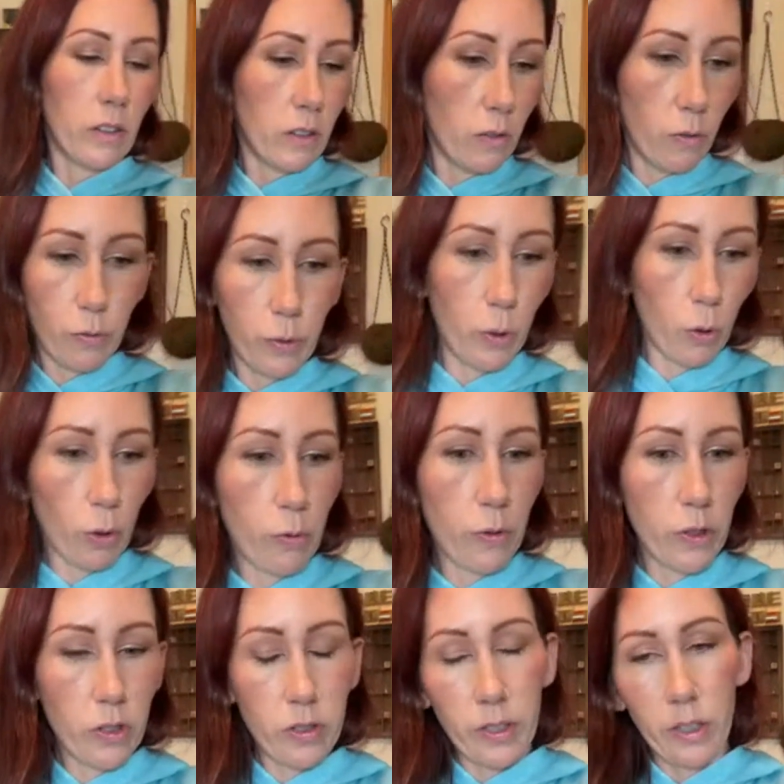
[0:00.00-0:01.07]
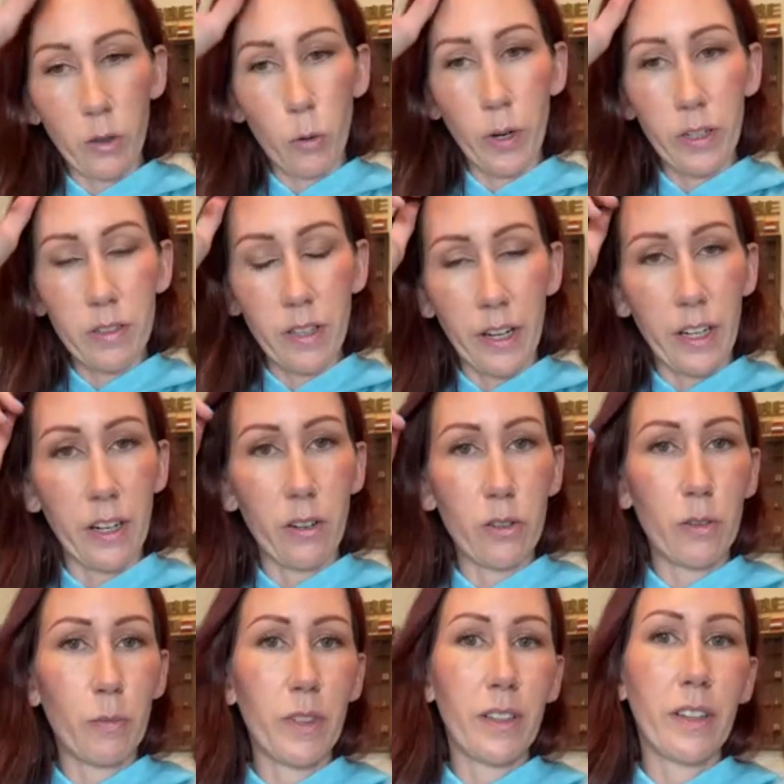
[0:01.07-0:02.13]
floor for just like a quick second or
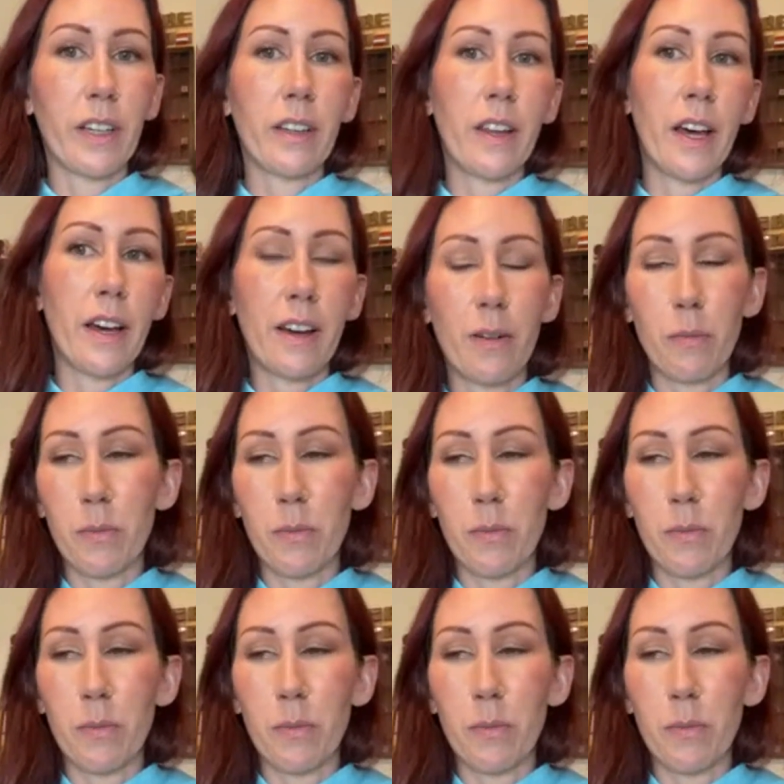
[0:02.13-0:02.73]
something like that.